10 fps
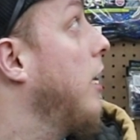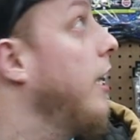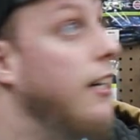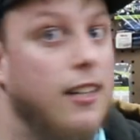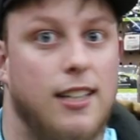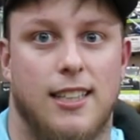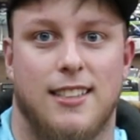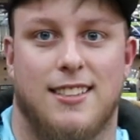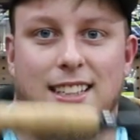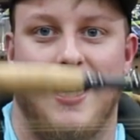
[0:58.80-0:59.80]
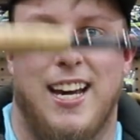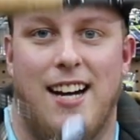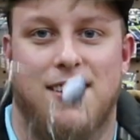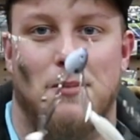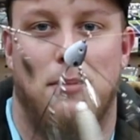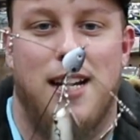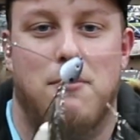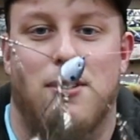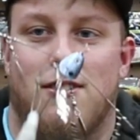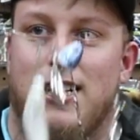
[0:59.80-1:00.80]
here is the
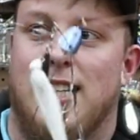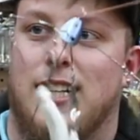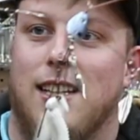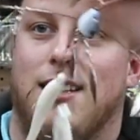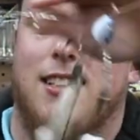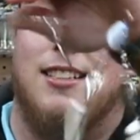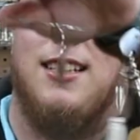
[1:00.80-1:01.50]
Alabama rig. It looks